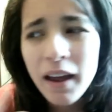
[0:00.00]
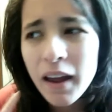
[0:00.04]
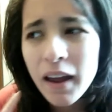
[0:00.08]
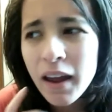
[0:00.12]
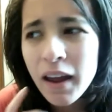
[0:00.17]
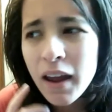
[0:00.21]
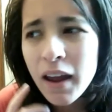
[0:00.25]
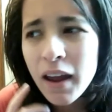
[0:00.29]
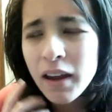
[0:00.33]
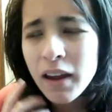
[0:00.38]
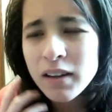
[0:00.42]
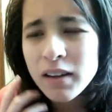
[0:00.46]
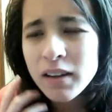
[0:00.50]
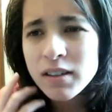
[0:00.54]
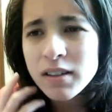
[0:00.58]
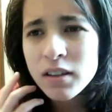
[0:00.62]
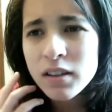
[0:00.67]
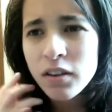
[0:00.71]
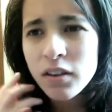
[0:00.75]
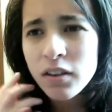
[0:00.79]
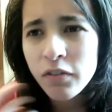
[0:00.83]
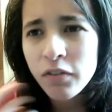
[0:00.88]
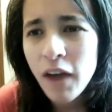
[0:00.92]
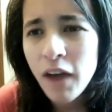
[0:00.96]
And
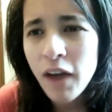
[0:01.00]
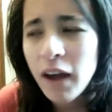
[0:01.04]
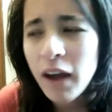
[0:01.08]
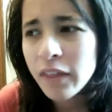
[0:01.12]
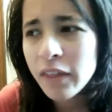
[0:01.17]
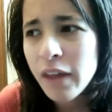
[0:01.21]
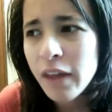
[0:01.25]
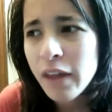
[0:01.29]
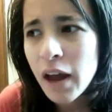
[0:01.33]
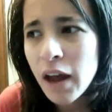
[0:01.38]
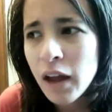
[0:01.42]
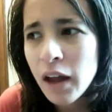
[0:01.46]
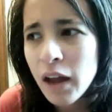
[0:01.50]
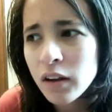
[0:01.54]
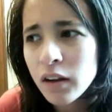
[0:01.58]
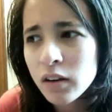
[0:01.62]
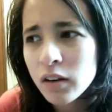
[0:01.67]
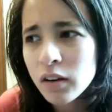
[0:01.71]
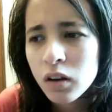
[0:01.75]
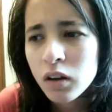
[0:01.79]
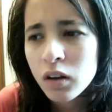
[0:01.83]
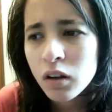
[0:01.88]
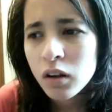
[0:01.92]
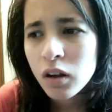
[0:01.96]
the fact that
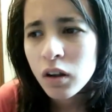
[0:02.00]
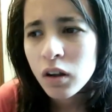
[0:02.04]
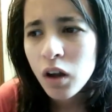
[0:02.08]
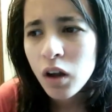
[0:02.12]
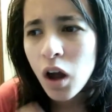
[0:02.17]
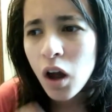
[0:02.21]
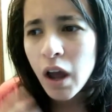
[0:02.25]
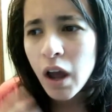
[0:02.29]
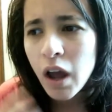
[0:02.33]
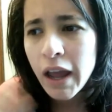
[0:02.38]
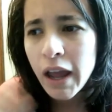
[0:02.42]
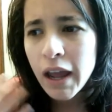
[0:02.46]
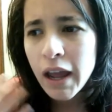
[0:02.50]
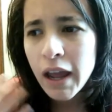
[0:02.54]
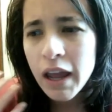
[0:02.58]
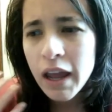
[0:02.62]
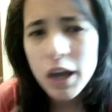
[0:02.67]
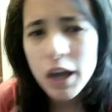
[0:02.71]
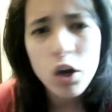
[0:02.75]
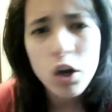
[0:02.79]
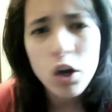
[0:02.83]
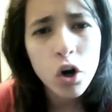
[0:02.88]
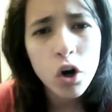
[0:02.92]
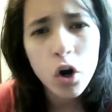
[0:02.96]
a
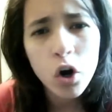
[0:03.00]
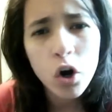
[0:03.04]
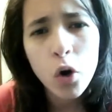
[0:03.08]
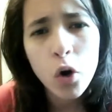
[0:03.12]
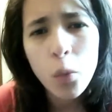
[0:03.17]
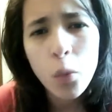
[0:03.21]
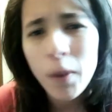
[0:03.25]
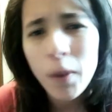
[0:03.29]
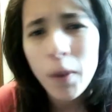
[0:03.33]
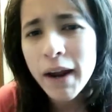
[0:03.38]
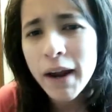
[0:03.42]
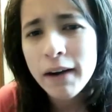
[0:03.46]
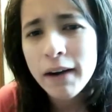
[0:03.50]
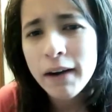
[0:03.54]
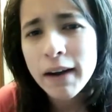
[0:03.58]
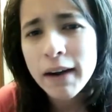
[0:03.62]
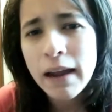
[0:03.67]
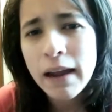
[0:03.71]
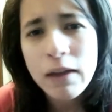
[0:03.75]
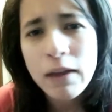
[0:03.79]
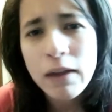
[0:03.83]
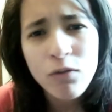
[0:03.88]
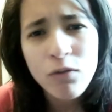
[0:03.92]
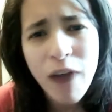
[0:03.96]
girl wearing
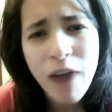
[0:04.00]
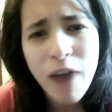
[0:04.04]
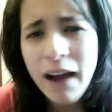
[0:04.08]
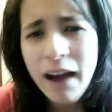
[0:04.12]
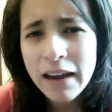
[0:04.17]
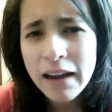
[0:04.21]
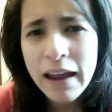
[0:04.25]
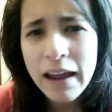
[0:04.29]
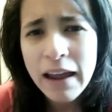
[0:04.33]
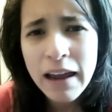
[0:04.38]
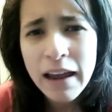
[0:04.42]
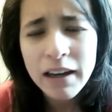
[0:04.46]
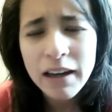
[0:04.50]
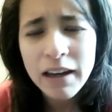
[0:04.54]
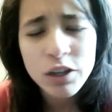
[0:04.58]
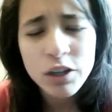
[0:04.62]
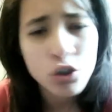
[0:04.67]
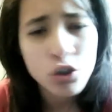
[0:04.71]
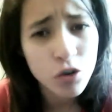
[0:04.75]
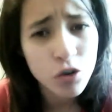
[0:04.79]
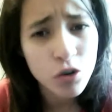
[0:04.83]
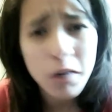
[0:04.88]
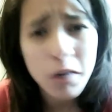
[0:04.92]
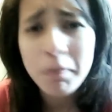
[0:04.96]
a rat head is
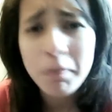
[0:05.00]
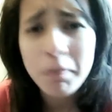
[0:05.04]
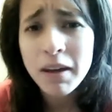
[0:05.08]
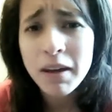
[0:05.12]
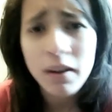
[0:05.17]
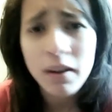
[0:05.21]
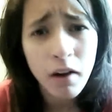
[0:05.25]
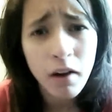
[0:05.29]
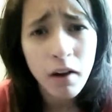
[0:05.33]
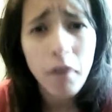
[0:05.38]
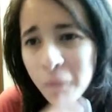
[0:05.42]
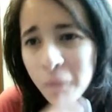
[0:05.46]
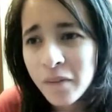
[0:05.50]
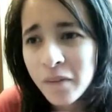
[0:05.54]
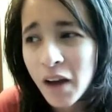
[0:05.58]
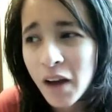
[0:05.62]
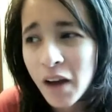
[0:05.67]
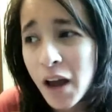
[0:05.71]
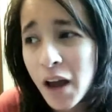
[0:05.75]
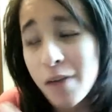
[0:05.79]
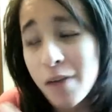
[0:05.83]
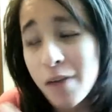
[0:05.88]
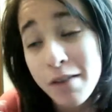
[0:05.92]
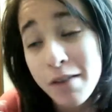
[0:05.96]
creepy enough.
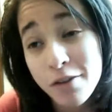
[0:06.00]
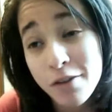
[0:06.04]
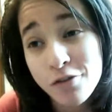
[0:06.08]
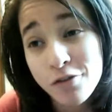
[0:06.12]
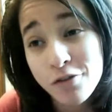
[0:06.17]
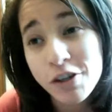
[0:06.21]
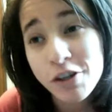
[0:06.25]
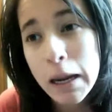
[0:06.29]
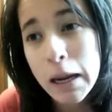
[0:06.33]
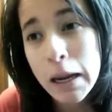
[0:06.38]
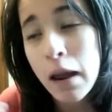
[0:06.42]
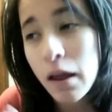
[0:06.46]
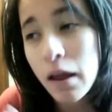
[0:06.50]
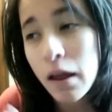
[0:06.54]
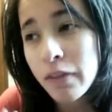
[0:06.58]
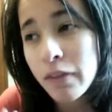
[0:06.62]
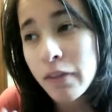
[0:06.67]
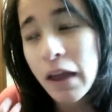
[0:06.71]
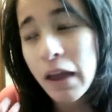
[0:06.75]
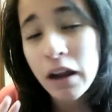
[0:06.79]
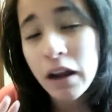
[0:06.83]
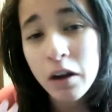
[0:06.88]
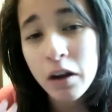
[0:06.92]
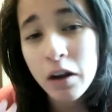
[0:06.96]
I mean, really,
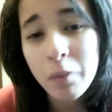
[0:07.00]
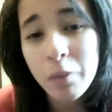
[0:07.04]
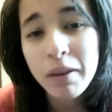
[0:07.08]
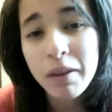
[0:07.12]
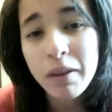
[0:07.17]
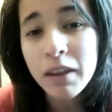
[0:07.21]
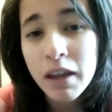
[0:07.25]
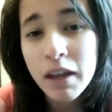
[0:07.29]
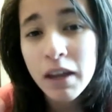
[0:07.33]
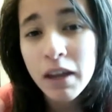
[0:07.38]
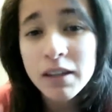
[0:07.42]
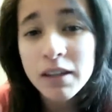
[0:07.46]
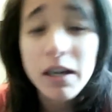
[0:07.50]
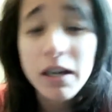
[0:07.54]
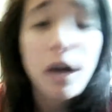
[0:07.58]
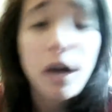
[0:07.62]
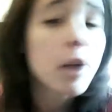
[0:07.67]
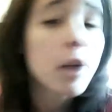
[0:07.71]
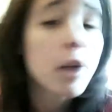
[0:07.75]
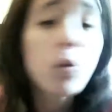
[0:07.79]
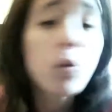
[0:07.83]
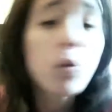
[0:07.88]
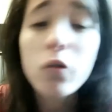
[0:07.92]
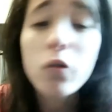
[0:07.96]
that could have been the
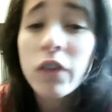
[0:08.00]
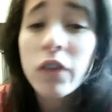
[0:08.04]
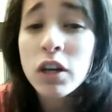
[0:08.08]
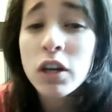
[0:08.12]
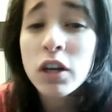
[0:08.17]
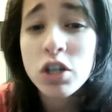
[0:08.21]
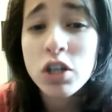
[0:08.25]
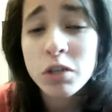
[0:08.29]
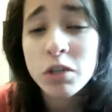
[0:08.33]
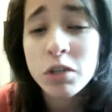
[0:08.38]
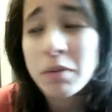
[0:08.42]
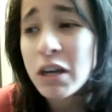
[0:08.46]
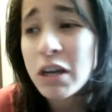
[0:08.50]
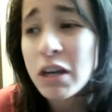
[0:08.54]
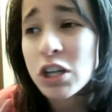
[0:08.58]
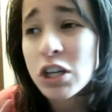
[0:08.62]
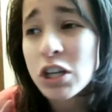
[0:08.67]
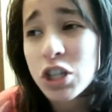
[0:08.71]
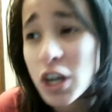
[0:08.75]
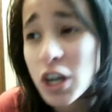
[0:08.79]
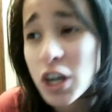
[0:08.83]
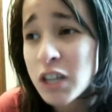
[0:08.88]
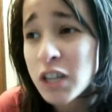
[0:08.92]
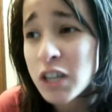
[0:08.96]
entire movie just being
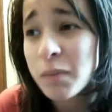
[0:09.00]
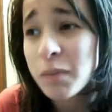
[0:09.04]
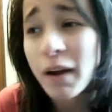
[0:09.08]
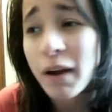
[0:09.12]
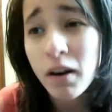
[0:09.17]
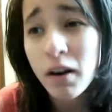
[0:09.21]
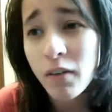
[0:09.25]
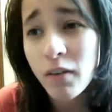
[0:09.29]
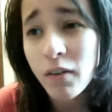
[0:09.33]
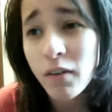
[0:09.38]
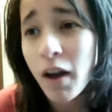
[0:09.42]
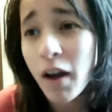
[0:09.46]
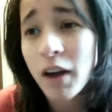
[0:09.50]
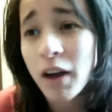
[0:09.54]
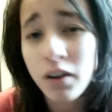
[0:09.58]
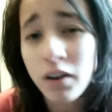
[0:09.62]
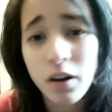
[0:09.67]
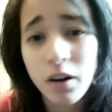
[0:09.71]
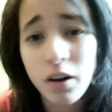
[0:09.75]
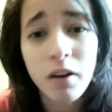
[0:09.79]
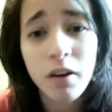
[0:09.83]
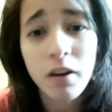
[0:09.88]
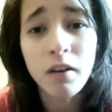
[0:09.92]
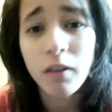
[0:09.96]
chased by a rat
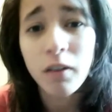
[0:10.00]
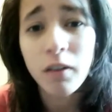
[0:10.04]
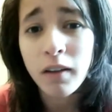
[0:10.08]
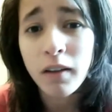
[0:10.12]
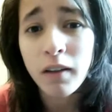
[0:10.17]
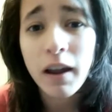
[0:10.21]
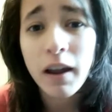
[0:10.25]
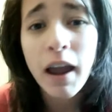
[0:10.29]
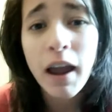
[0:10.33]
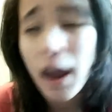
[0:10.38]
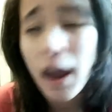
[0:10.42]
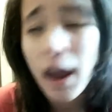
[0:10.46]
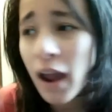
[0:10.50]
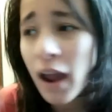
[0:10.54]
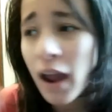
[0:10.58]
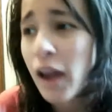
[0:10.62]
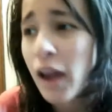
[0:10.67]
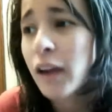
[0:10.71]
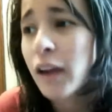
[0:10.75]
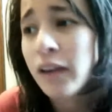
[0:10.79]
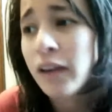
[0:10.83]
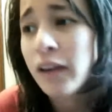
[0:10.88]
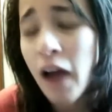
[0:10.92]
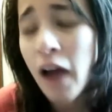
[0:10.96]
girl,
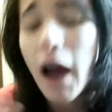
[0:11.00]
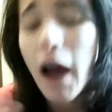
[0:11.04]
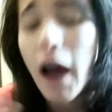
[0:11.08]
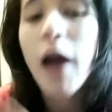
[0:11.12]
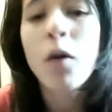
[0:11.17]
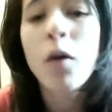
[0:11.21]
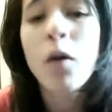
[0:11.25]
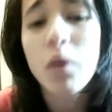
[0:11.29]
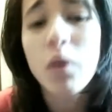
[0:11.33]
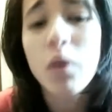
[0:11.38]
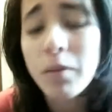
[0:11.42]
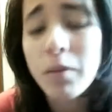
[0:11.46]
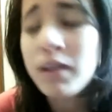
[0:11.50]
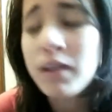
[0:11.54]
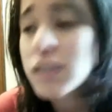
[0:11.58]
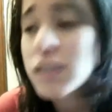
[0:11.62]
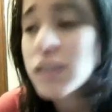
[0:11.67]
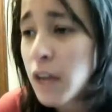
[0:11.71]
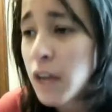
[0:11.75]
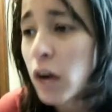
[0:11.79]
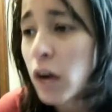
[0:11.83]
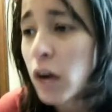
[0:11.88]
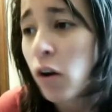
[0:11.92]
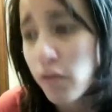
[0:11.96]
and I would have been
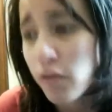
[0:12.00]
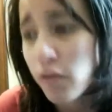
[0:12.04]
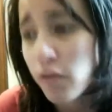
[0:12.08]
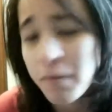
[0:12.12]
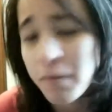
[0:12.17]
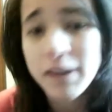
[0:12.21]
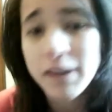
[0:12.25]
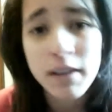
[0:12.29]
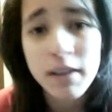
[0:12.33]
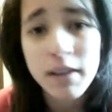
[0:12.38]
scared off my seat.